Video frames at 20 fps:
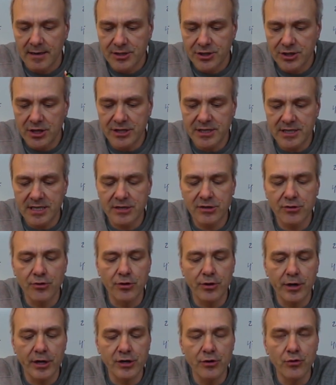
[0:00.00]
Just as
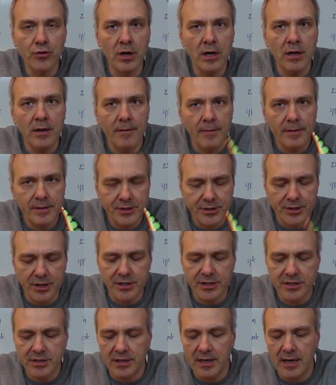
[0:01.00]
good as lure,
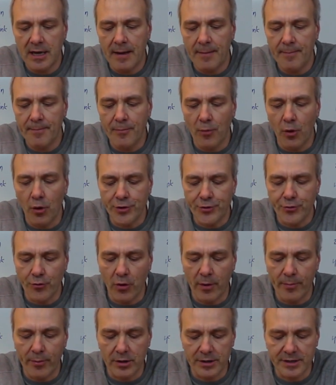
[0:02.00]
just a more
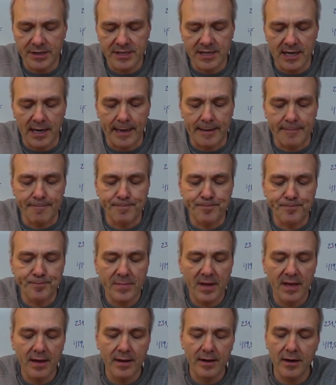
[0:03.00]
durable design.
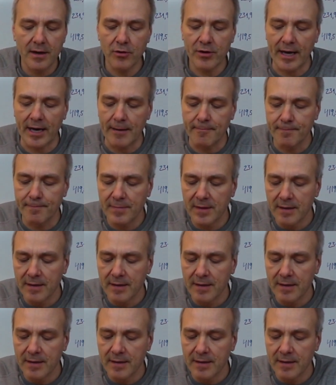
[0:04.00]
Okay.